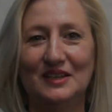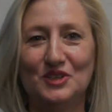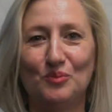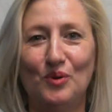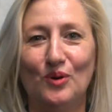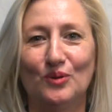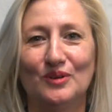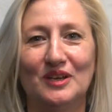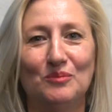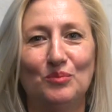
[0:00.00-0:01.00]

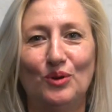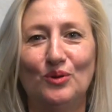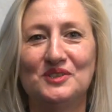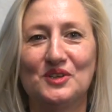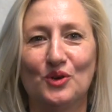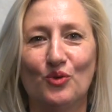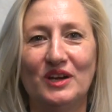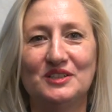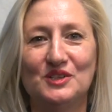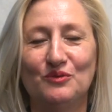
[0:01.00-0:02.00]
Interpol employs a
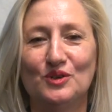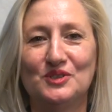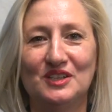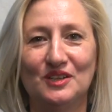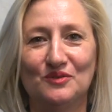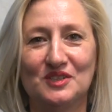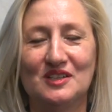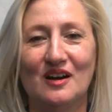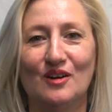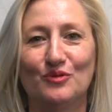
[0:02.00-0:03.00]
great diversity of
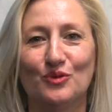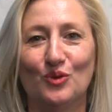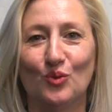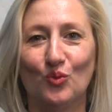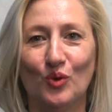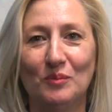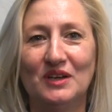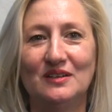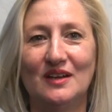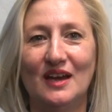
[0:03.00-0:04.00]
staff,
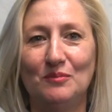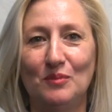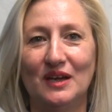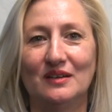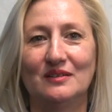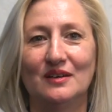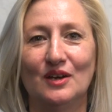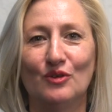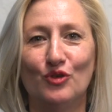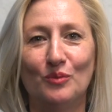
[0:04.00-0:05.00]
women and men,
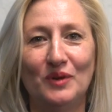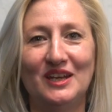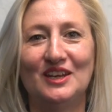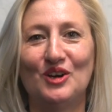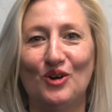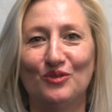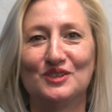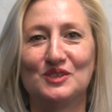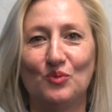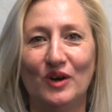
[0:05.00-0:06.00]
from many of
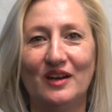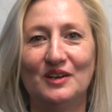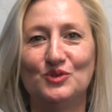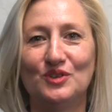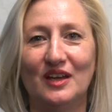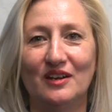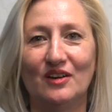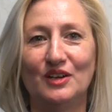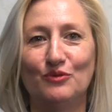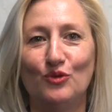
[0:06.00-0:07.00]
its
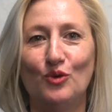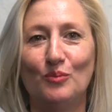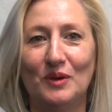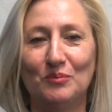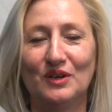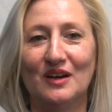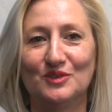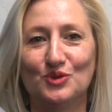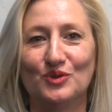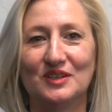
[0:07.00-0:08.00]
194 member
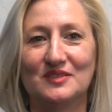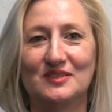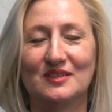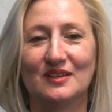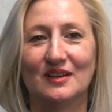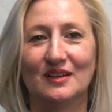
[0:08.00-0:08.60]
countries.